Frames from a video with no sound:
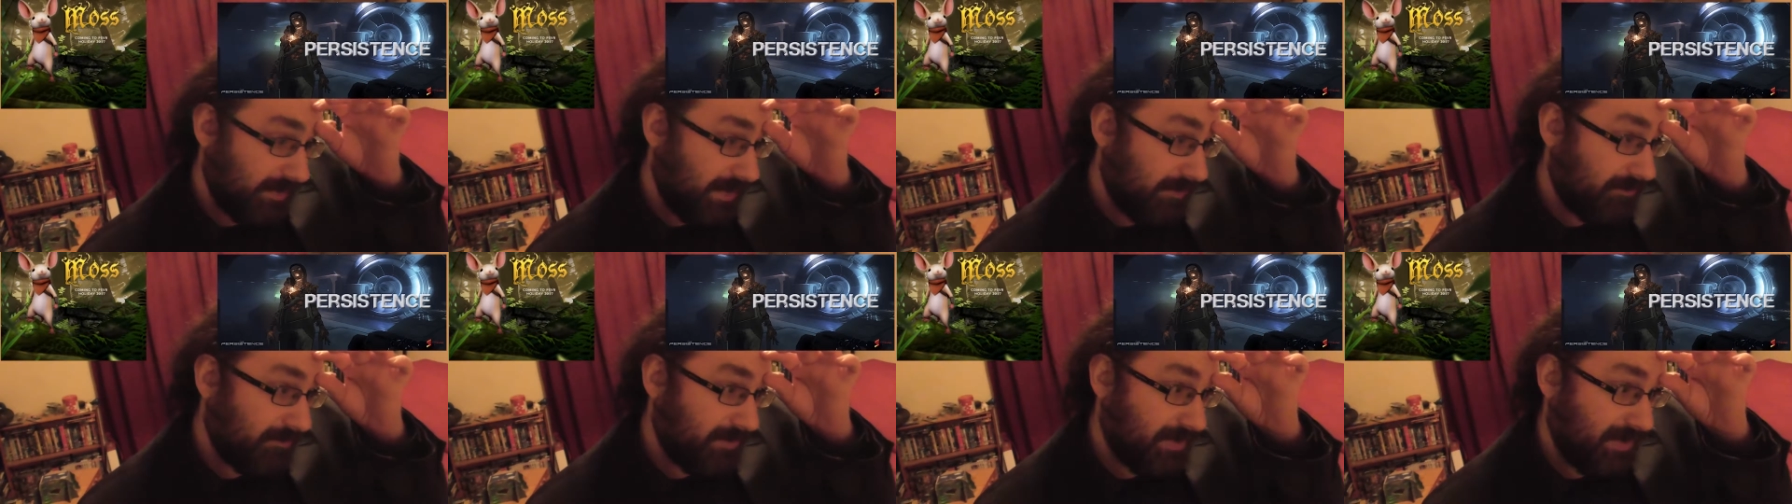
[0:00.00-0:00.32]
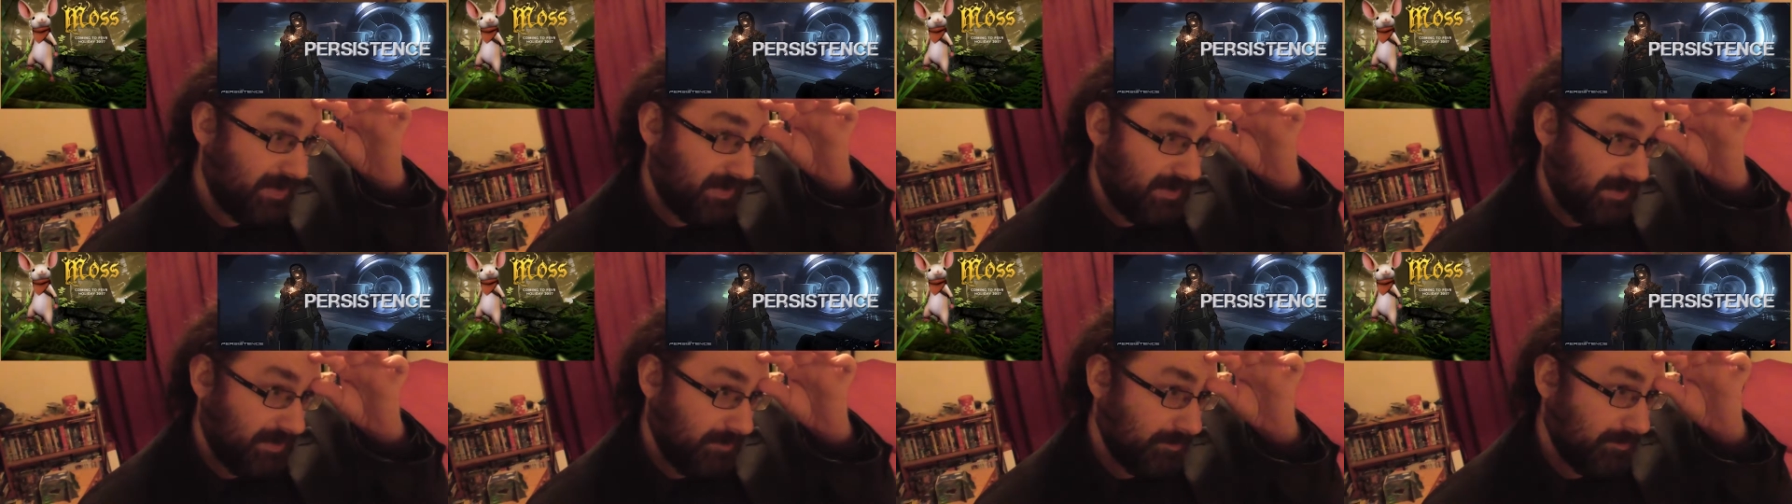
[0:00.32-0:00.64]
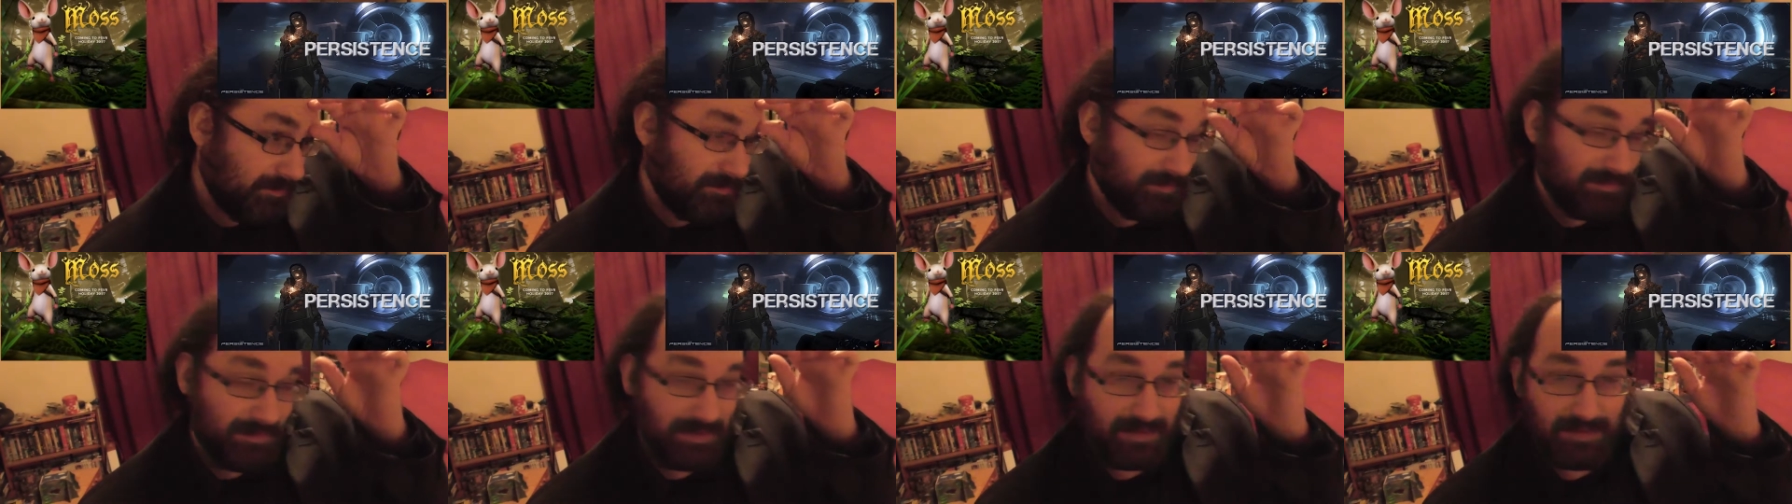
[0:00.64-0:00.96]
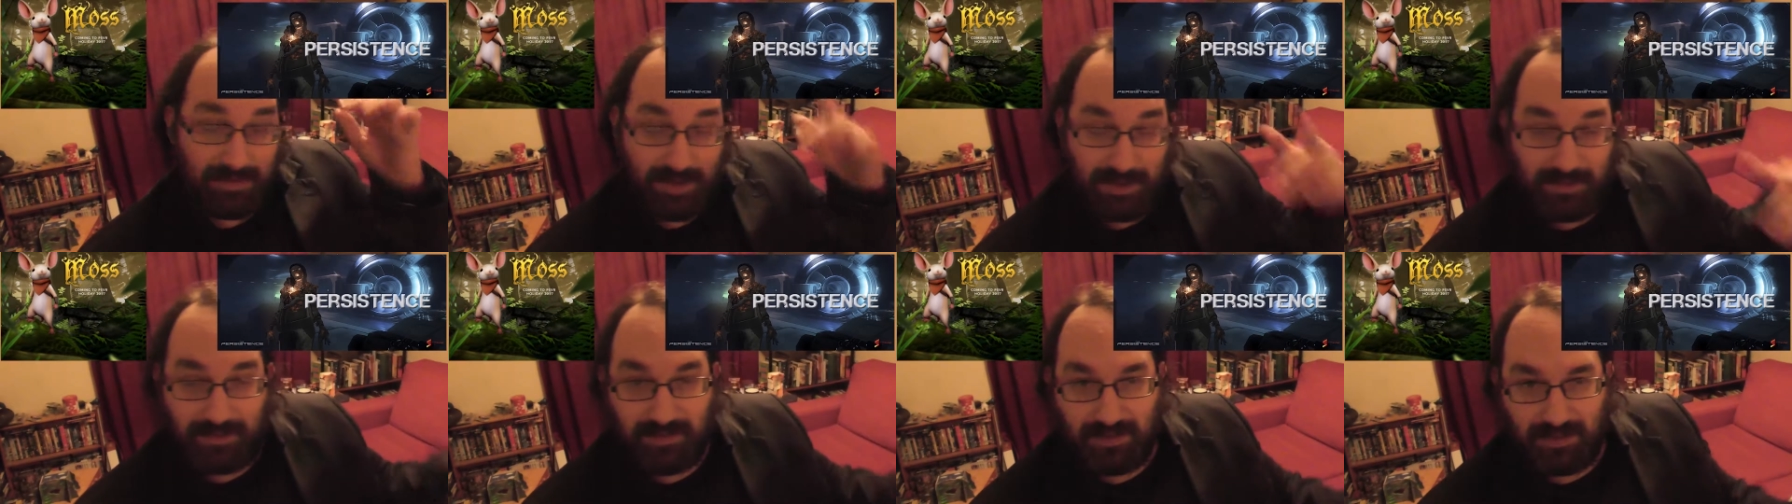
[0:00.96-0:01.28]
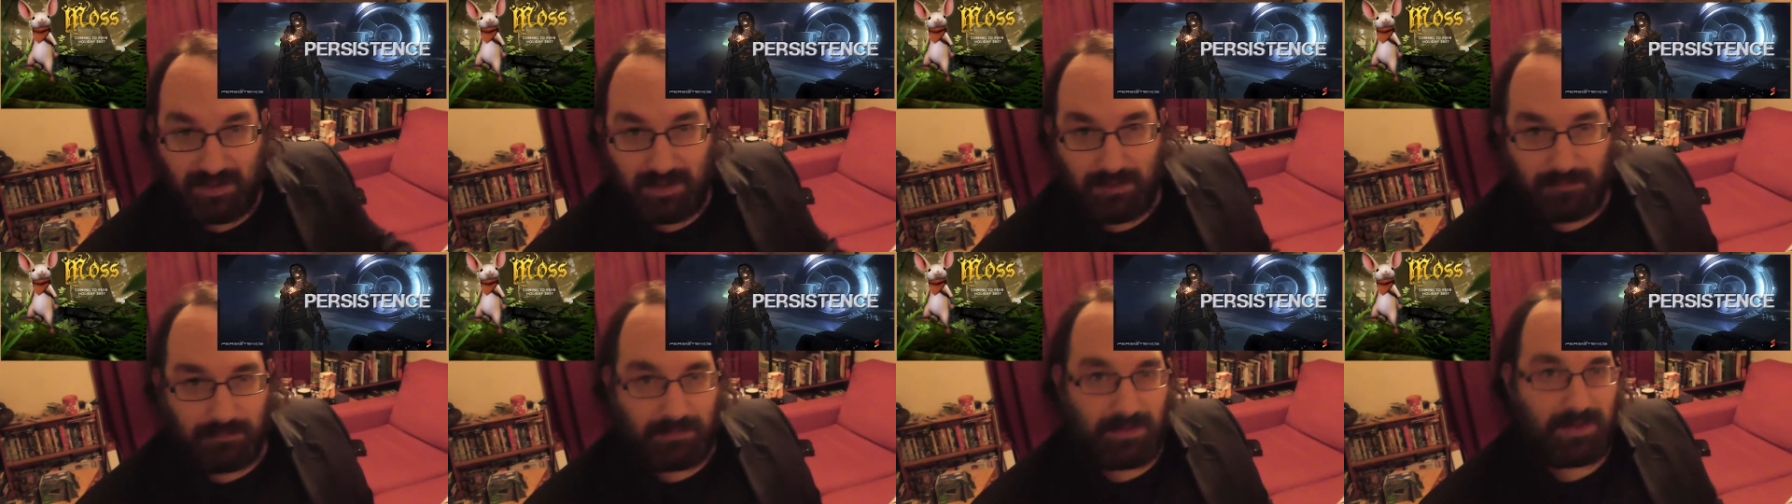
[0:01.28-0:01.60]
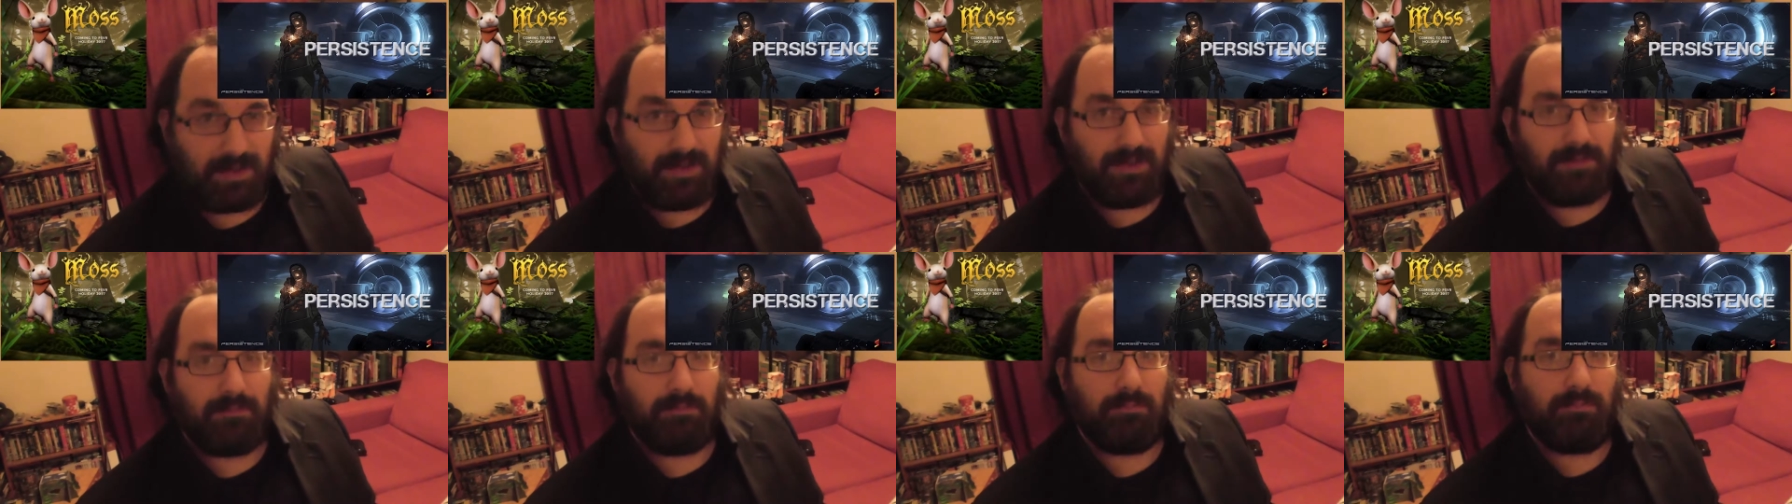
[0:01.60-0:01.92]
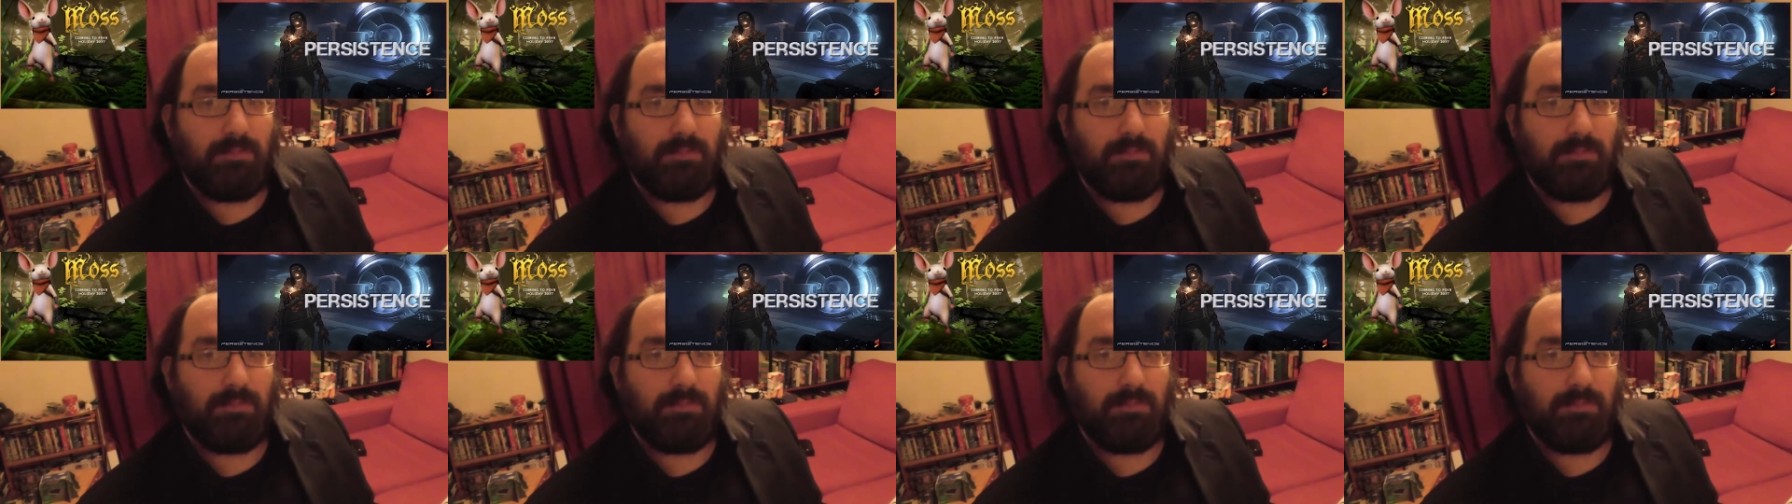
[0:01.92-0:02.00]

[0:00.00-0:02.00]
that right. I'm dyslexic and I'm finding